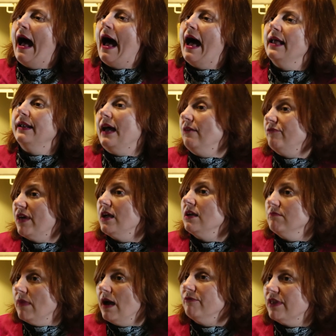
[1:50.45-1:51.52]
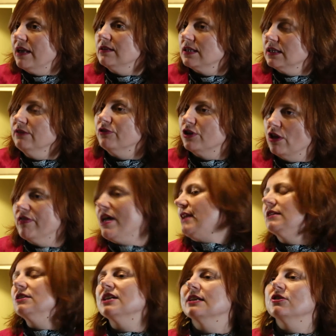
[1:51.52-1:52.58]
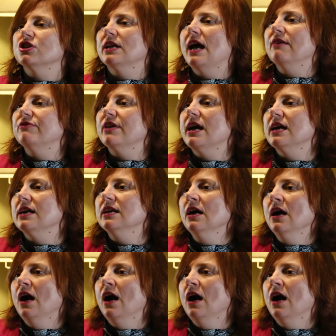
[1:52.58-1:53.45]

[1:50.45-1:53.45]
and have they delivered on that intention? Have they